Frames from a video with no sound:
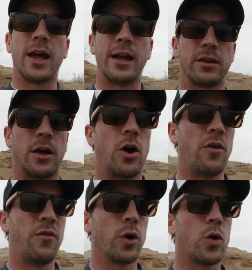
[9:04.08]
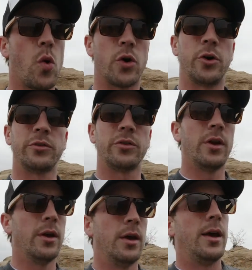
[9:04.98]
lights on all four corners
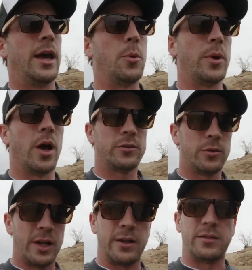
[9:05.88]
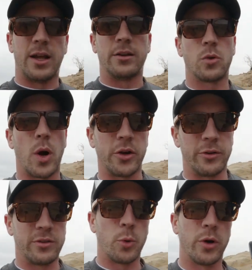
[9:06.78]
and we also did a set of
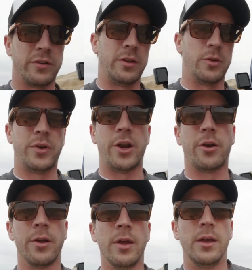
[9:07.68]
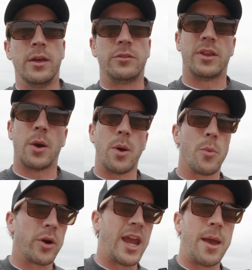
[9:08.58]
Squadron Sports in the rear so that
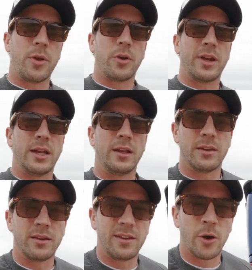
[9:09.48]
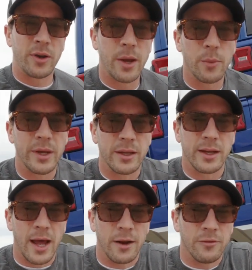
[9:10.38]
when we're camping or getting into the tailgate, we can
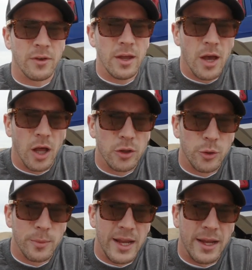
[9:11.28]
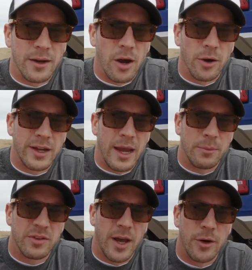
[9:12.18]
kind of illuminate our
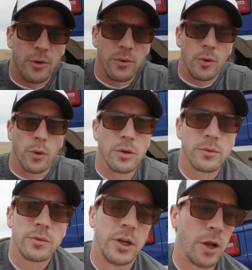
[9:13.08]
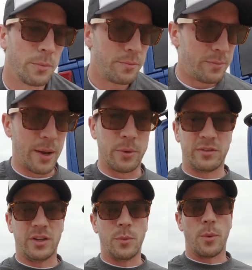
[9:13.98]
campsite or, or you know, be able
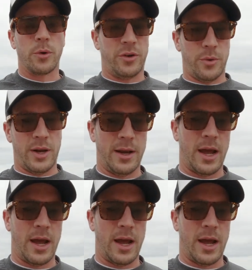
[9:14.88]
to see what we're doing at